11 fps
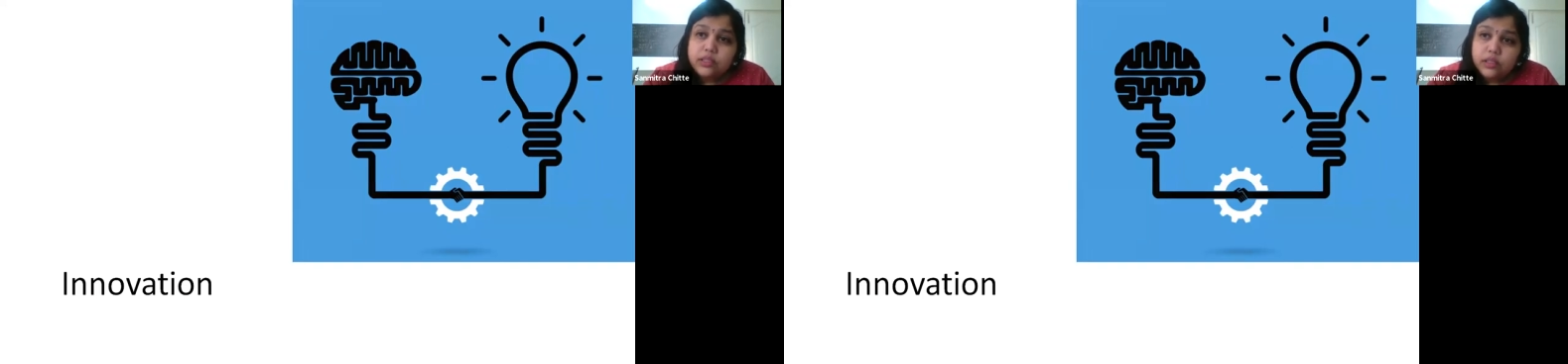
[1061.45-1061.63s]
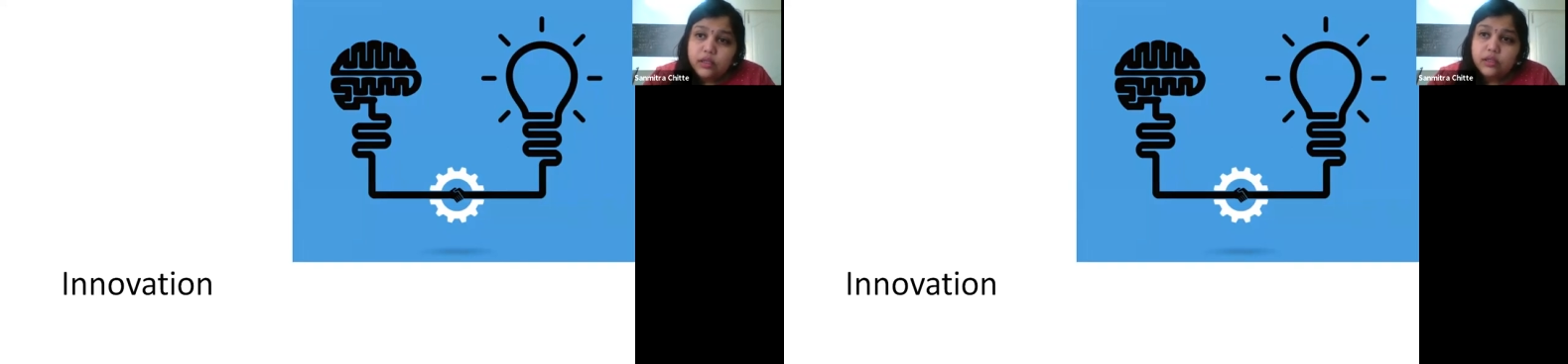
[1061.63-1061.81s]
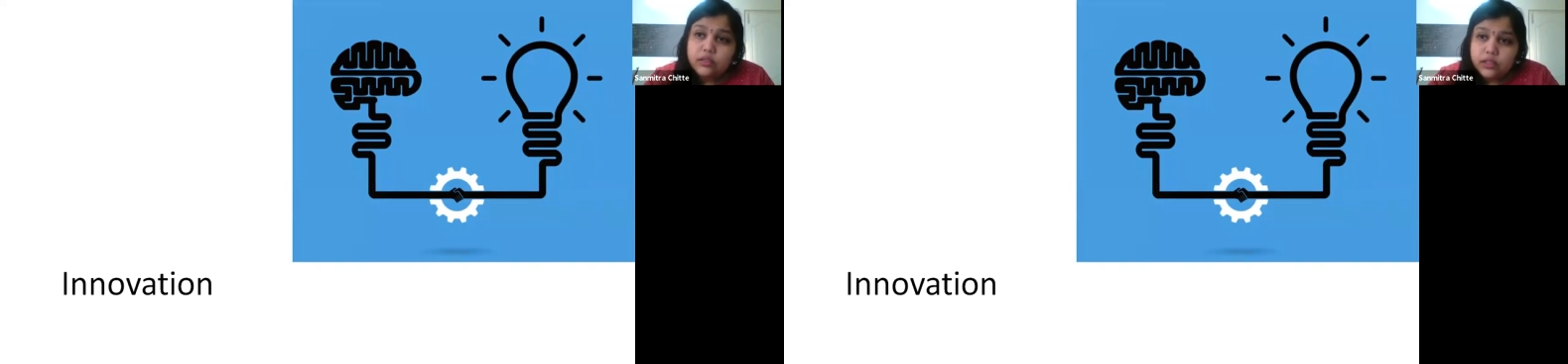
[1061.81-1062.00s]

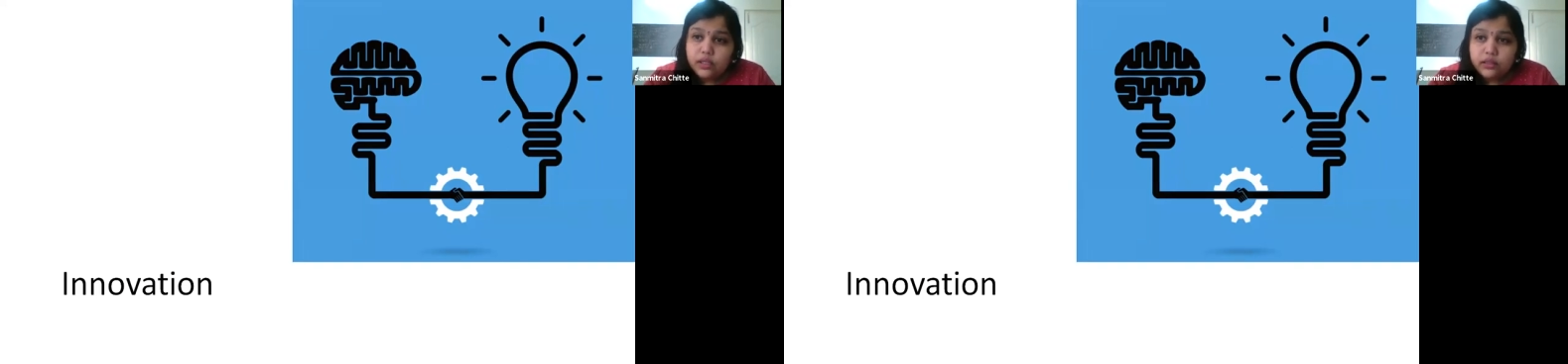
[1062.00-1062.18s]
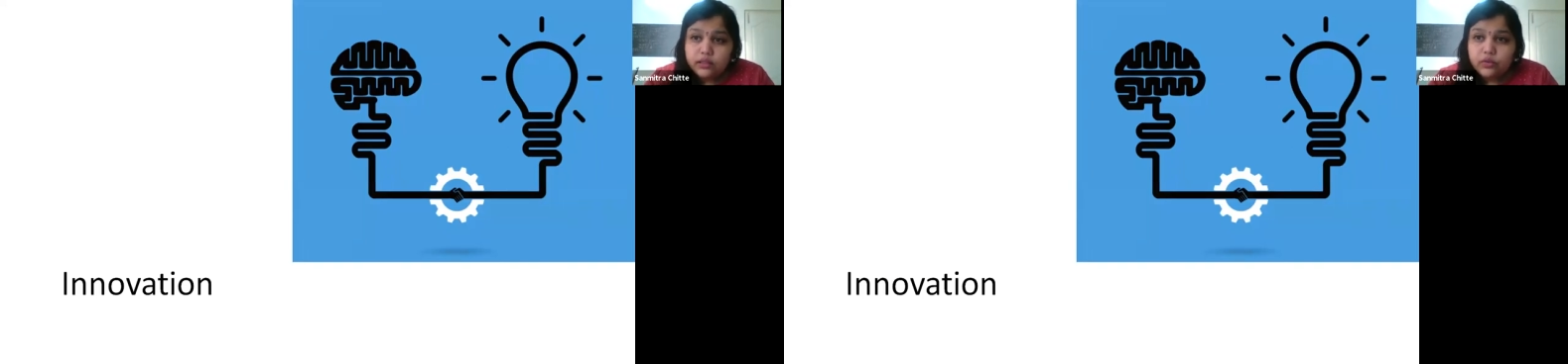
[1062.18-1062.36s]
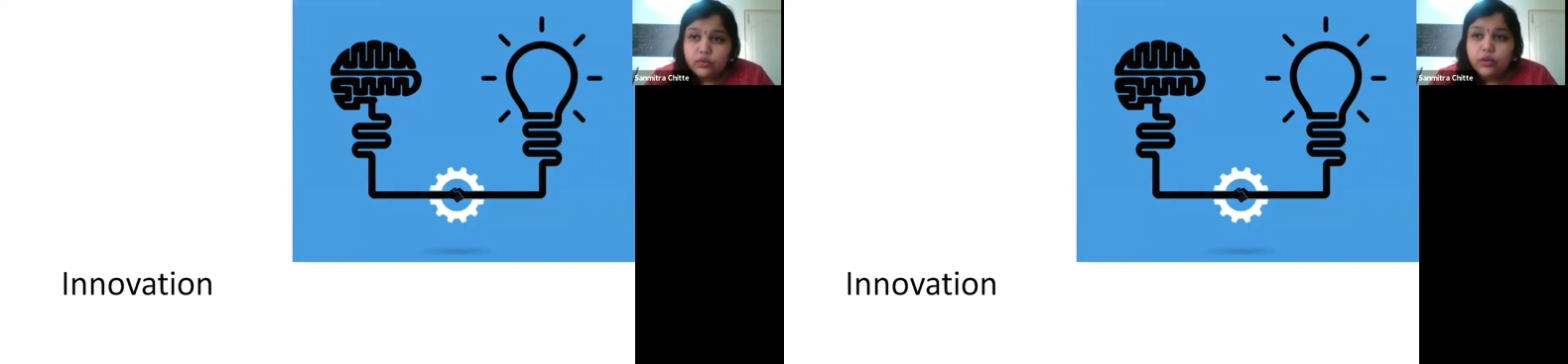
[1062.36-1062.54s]
still result
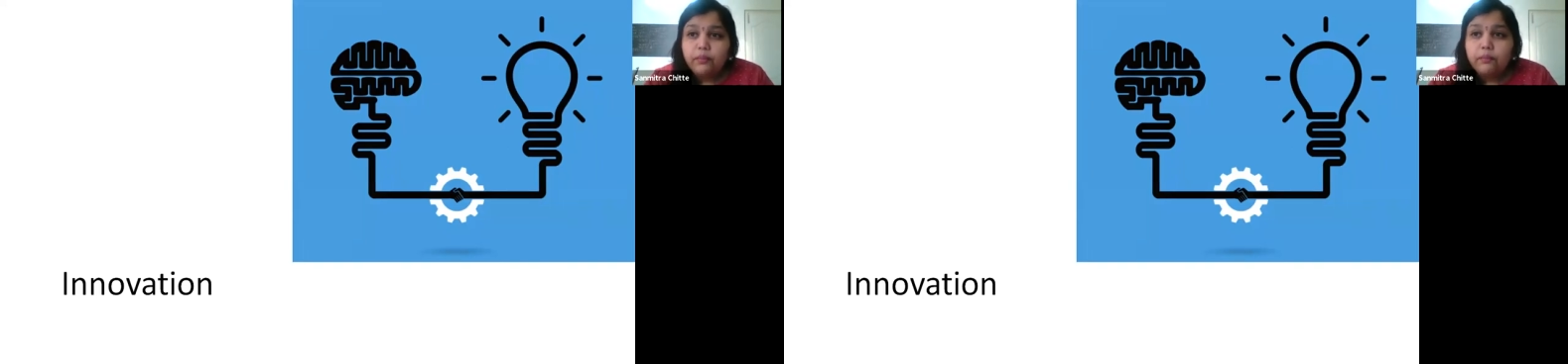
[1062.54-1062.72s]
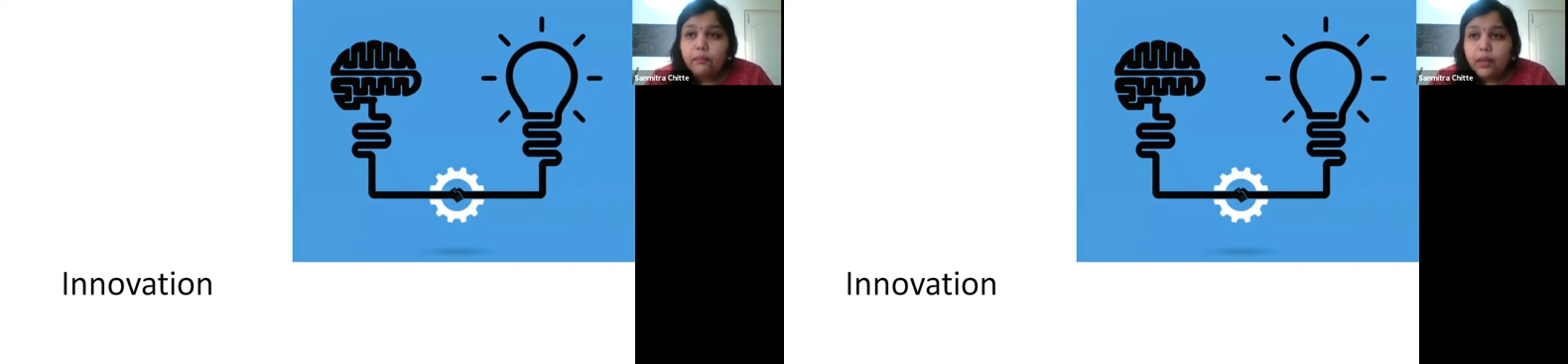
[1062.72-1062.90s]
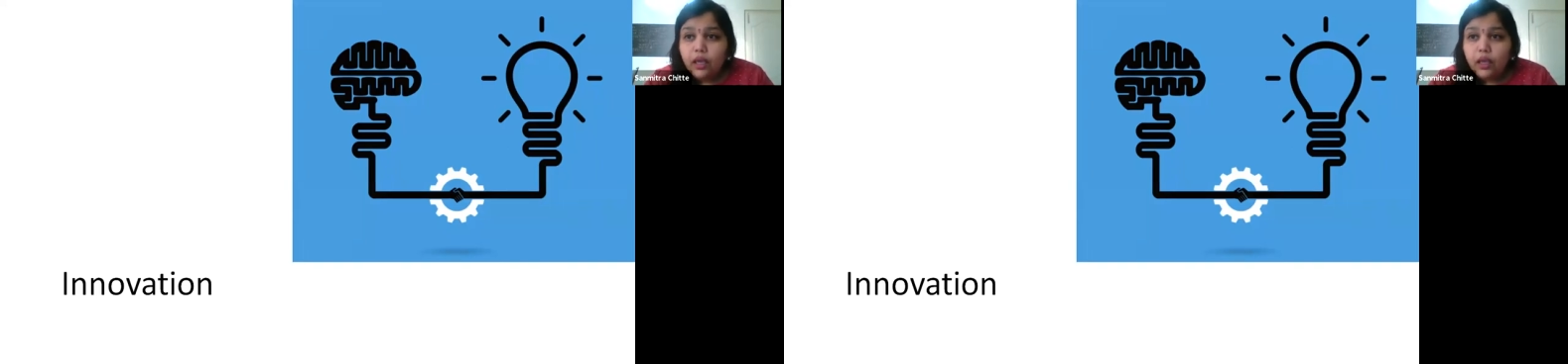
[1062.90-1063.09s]
into a
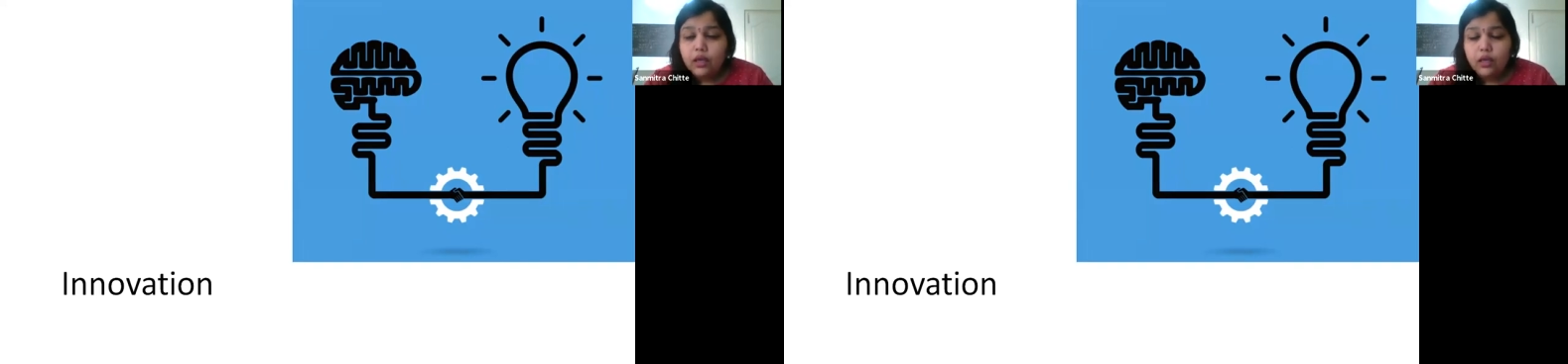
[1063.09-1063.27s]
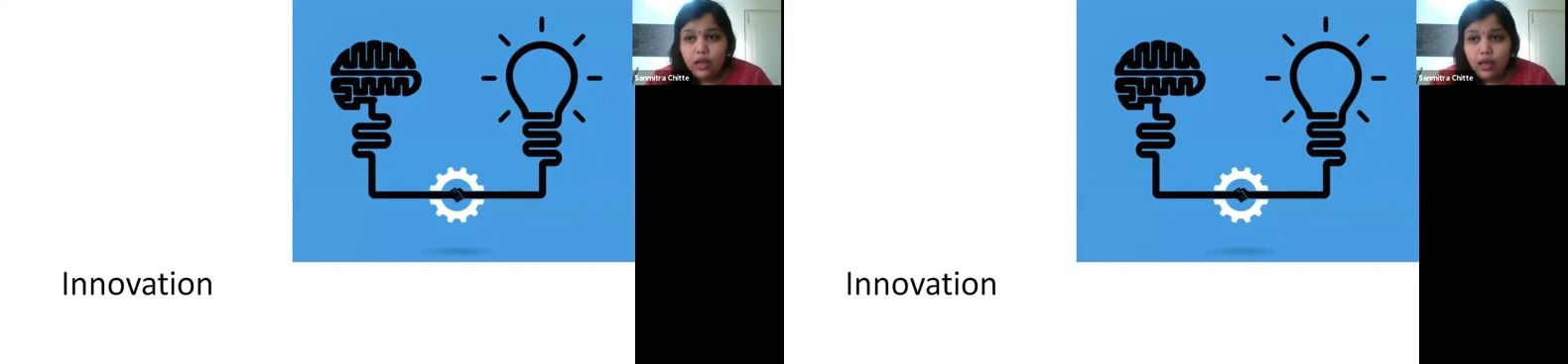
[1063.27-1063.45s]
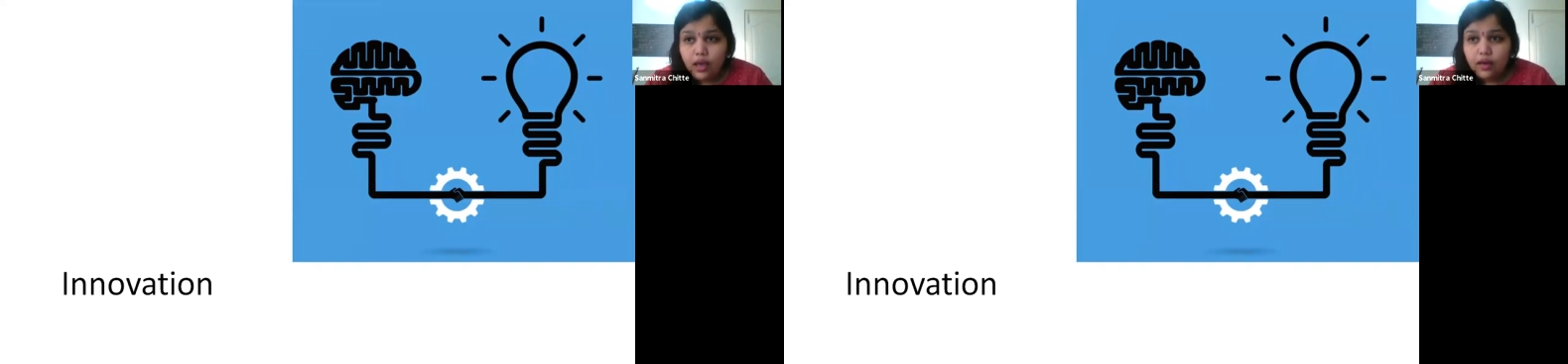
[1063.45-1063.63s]
may
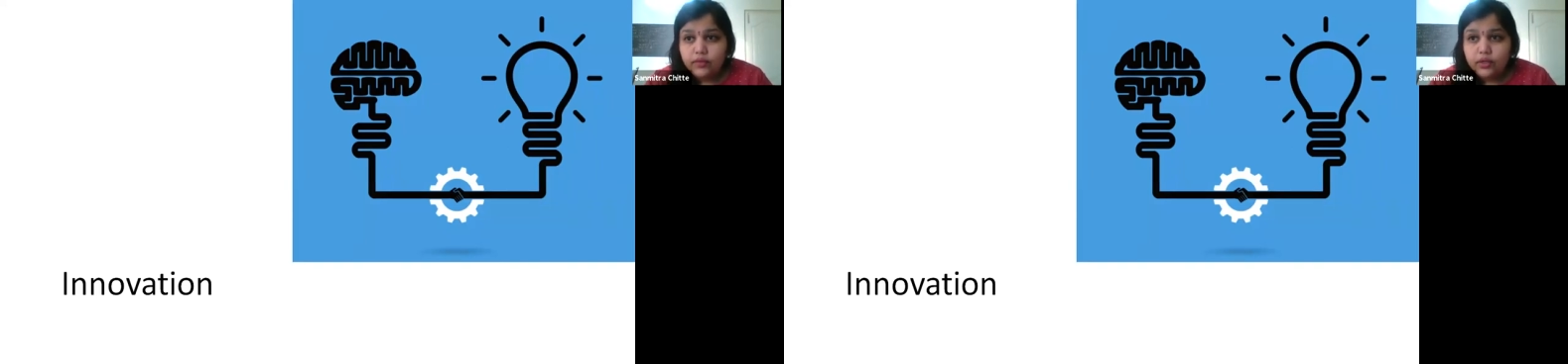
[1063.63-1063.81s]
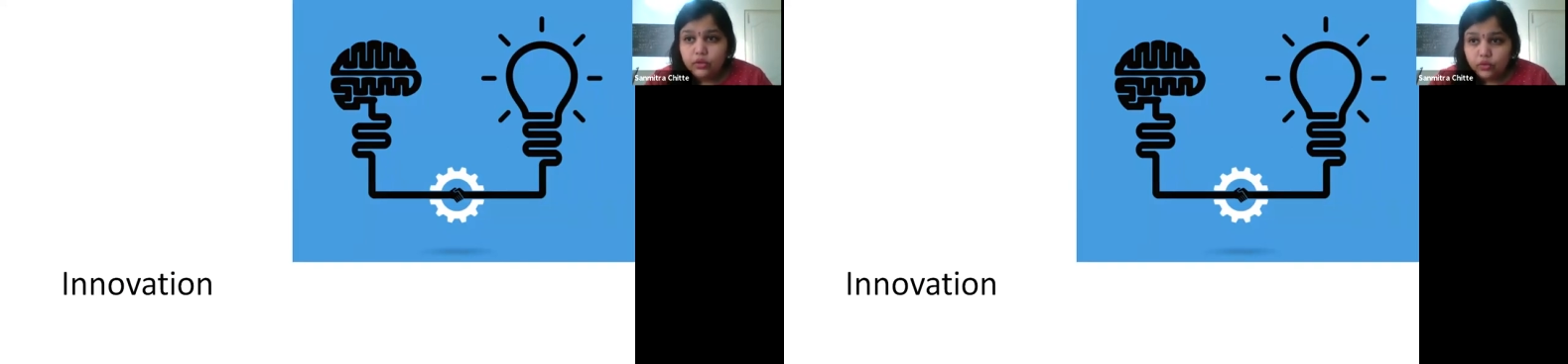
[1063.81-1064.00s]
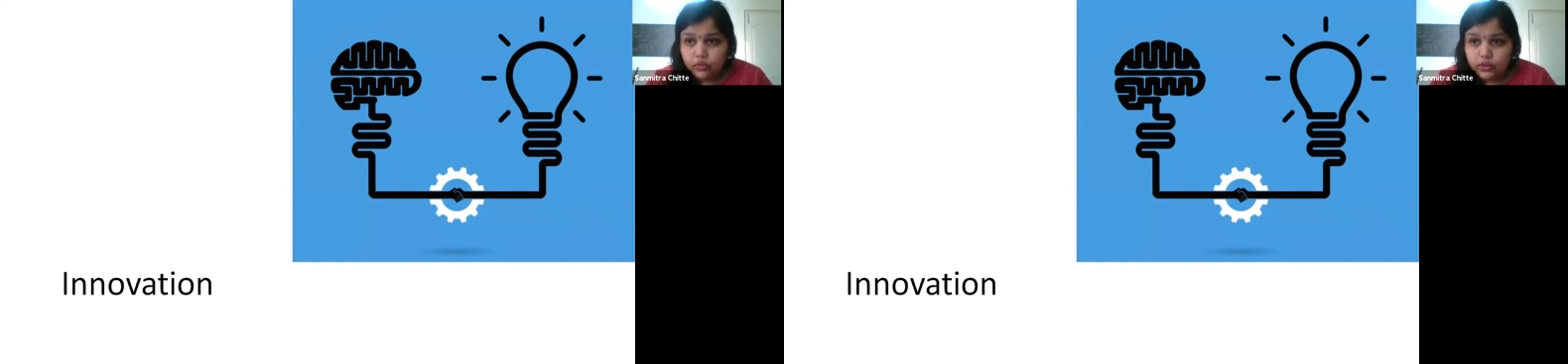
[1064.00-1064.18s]
have an
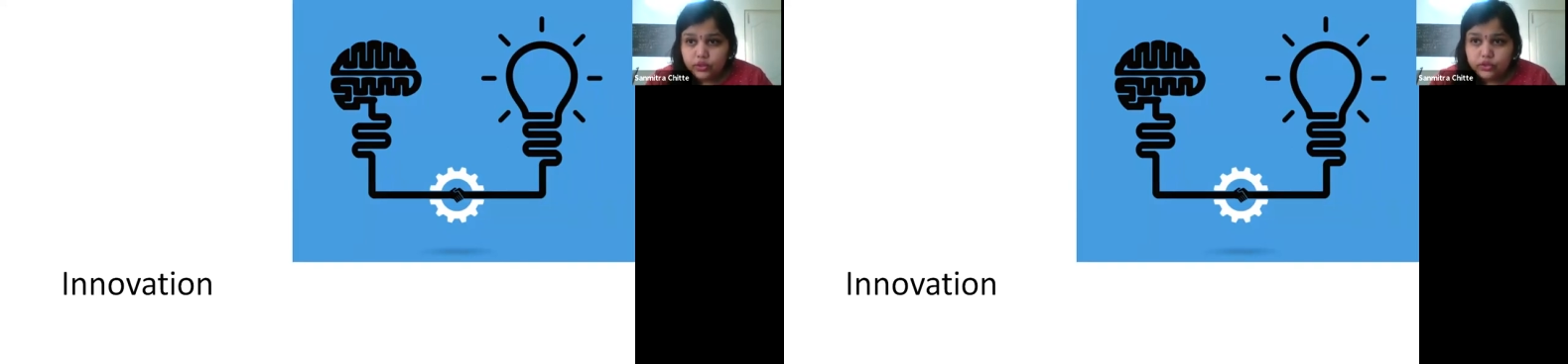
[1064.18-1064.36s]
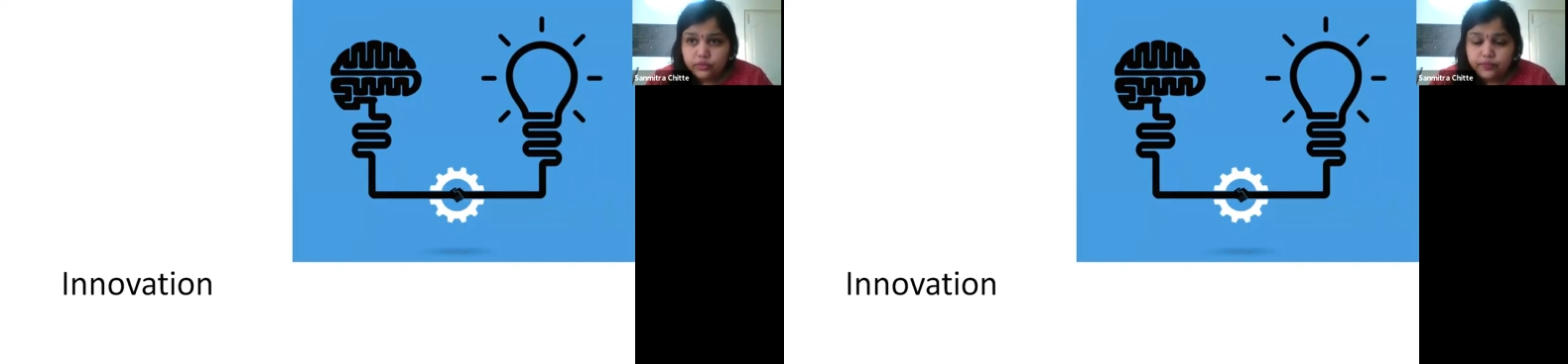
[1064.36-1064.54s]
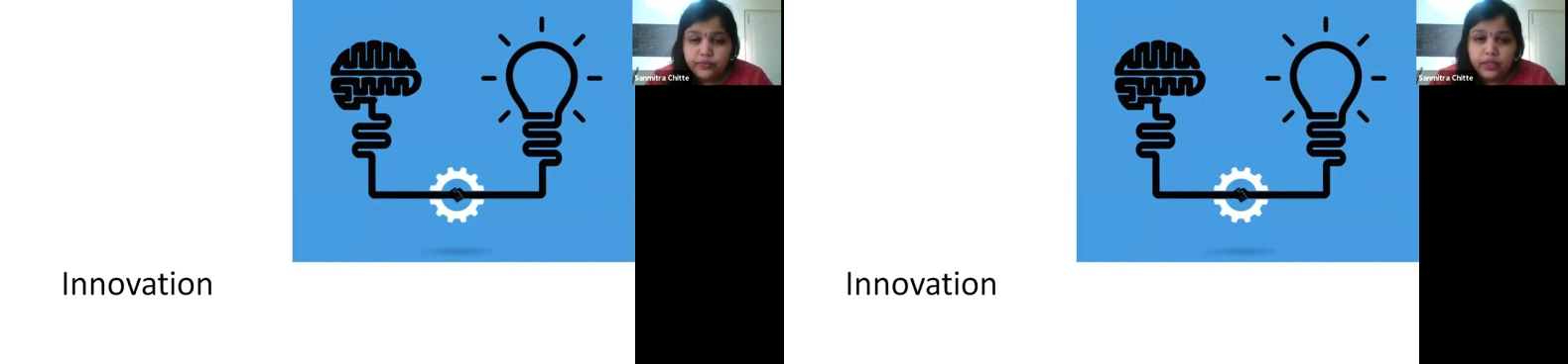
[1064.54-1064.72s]
innovation.